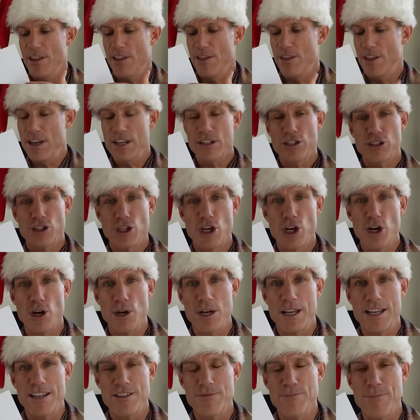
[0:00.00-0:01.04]
This
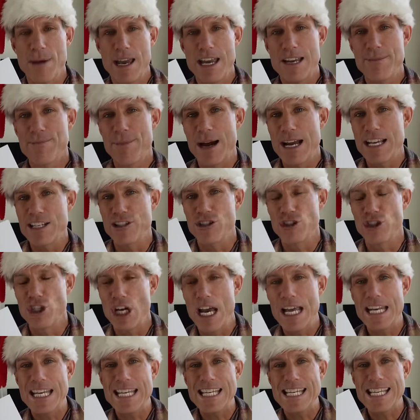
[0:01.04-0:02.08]
shirt is made by
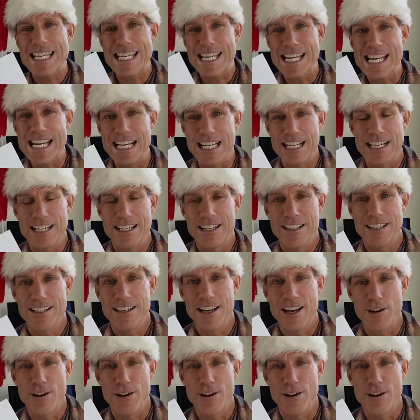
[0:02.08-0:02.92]
Jetty Ink,